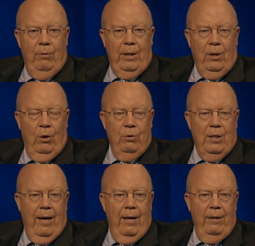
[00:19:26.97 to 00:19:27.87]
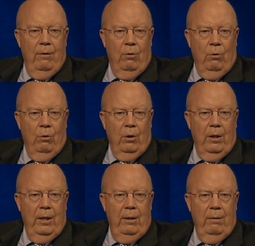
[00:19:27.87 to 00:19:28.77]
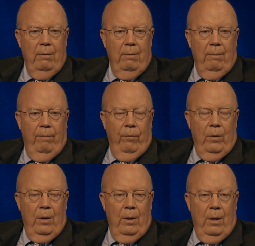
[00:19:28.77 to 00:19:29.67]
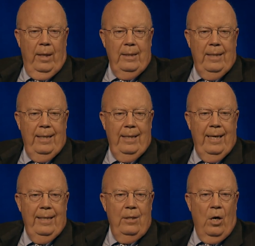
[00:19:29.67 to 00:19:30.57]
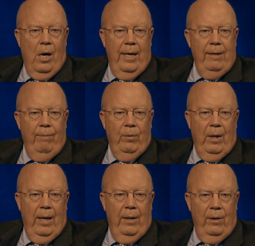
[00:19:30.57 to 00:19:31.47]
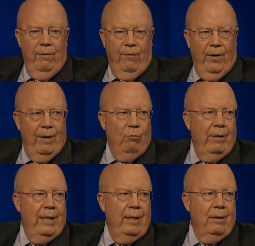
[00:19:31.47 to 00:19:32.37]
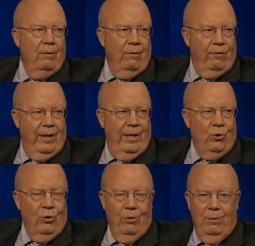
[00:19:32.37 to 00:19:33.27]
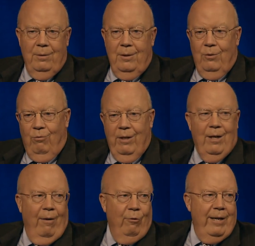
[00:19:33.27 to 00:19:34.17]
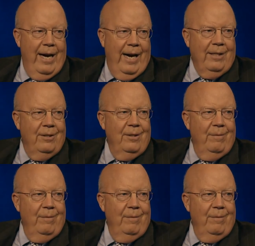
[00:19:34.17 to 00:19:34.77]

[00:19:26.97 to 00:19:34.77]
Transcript: We closed that in early 1989 and the FIRREA Financial Recovery Act